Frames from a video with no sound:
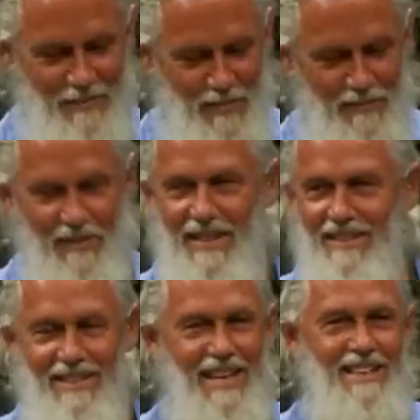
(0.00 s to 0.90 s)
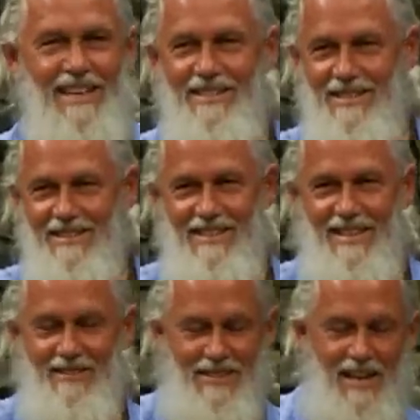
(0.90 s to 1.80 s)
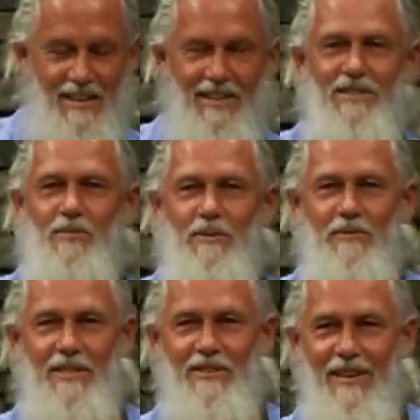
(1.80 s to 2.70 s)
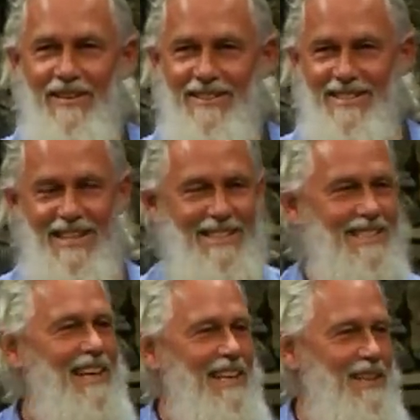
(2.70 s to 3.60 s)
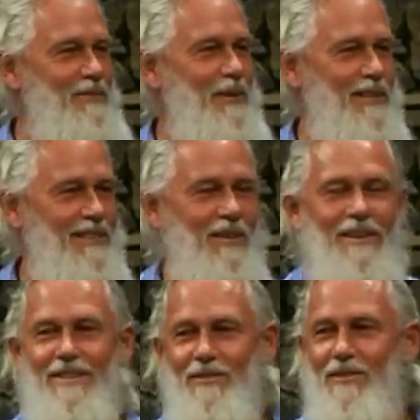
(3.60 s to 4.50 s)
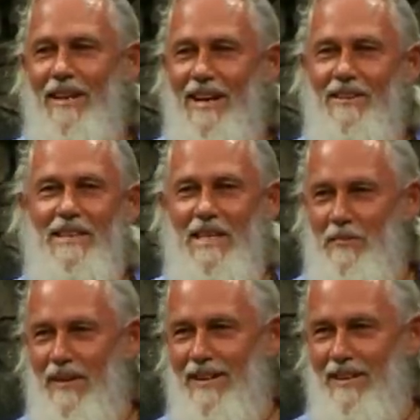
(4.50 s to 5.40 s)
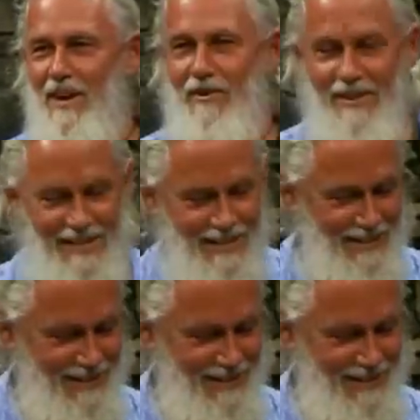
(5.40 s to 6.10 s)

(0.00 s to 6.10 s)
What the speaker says: My friend Glenn has a sign on his refrigerator that says, if you're going through hell, keep on going.